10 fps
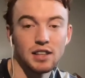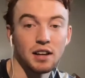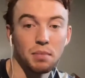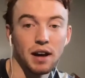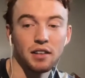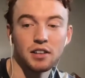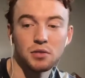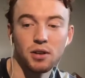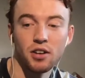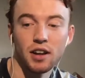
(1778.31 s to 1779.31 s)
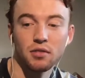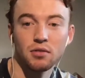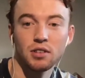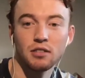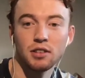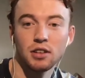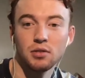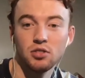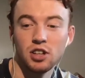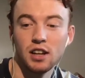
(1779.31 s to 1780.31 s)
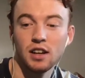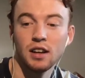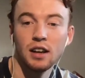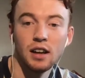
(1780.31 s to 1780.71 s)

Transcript: Zach Bailey as well had a really, really good year.